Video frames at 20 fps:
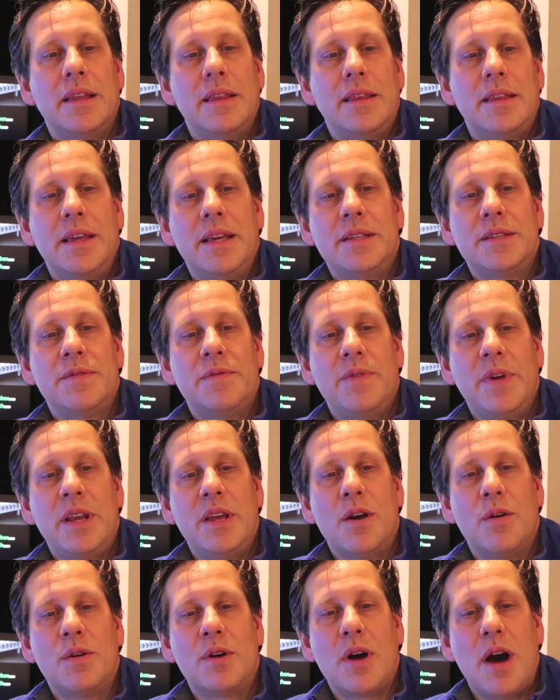This
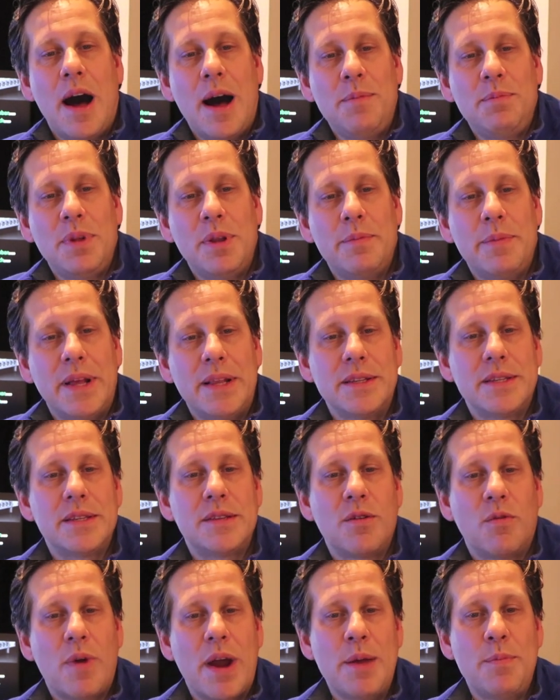video complements
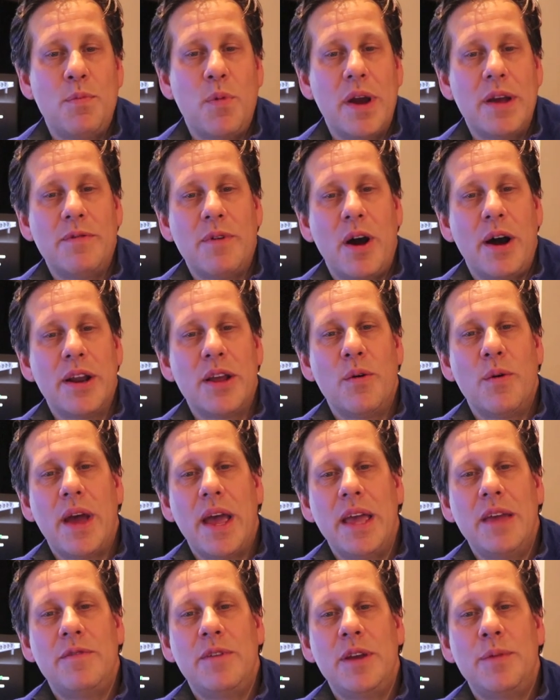the RipeWave Audio
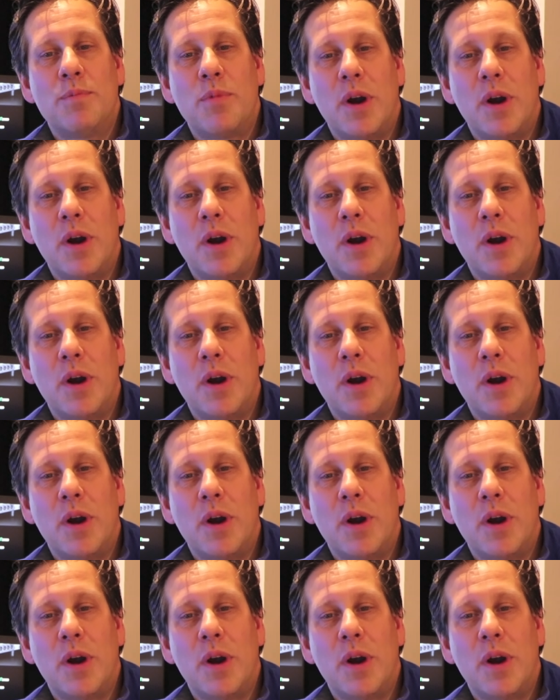AV